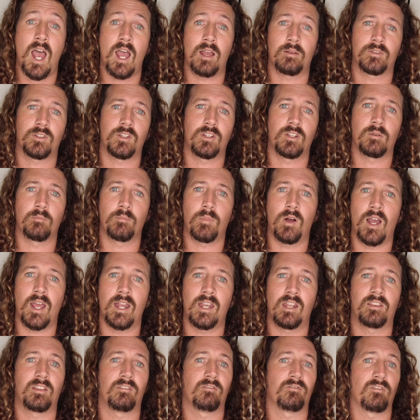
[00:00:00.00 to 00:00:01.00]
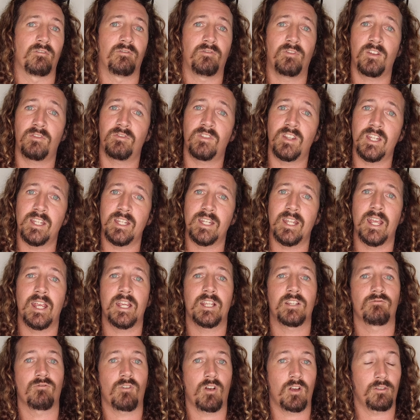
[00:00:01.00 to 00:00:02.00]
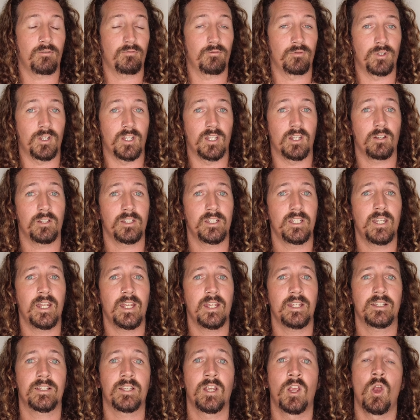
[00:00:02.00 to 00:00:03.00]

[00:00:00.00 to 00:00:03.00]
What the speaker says: So you can buy anything from 15 days right through to 90 days.